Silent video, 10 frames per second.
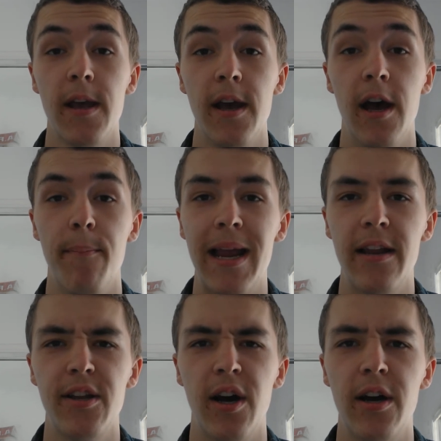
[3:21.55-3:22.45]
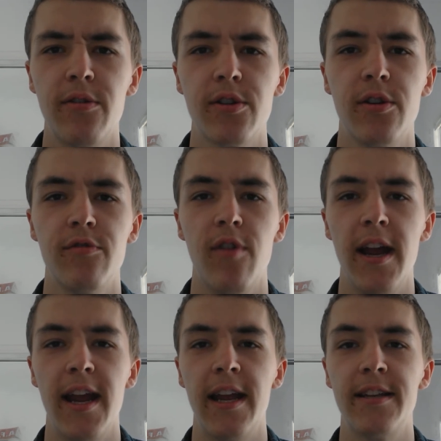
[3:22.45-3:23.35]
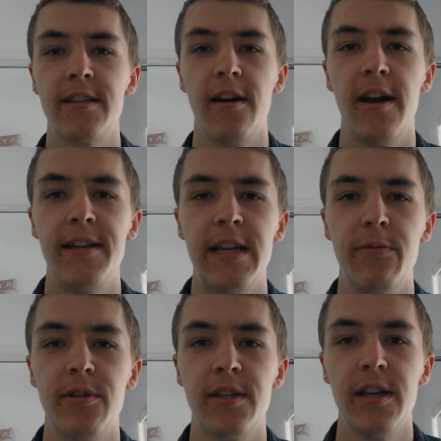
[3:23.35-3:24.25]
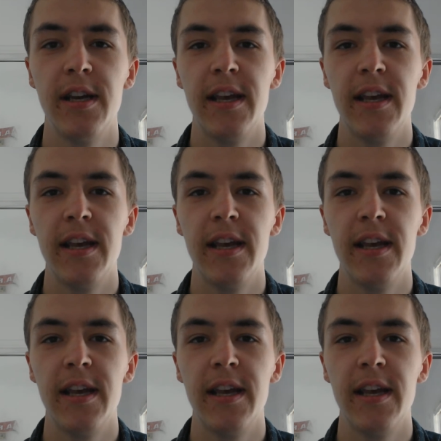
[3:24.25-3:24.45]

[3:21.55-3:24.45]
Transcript: Maitland-Niles on the right hand side, he was